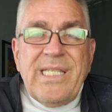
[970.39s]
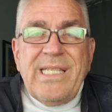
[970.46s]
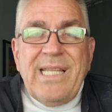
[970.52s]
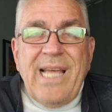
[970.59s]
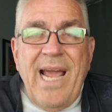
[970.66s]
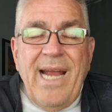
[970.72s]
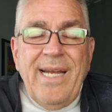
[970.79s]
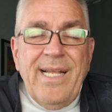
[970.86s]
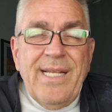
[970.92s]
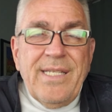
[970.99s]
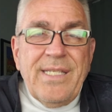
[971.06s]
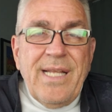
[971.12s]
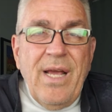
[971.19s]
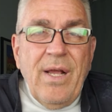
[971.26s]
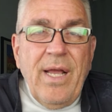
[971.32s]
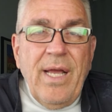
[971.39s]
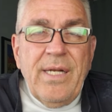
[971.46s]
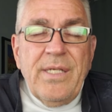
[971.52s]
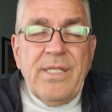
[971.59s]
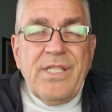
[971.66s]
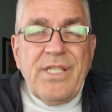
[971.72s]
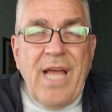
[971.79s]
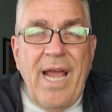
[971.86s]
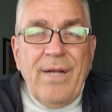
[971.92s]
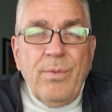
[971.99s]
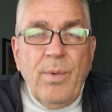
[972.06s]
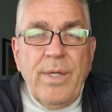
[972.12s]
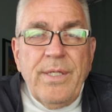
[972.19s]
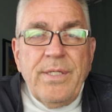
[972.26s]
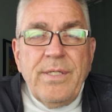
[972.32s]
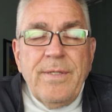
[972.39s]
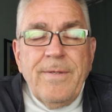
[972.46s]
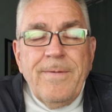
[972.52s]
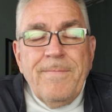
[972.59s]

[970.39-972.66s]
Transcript: sliding, is now kind of sideways.